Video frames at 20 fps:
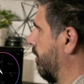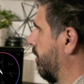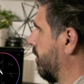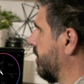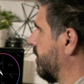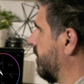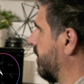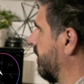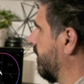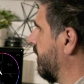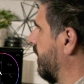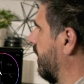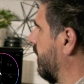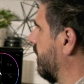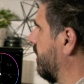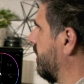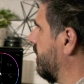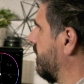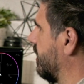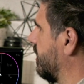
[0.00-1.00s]
Preserve
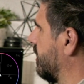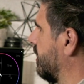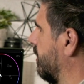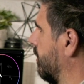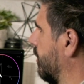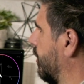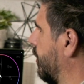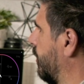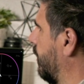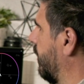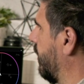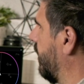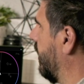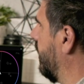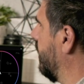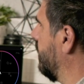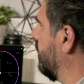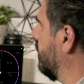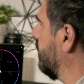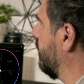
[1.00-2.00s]
color does some cool
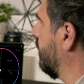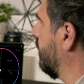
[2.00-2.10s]
things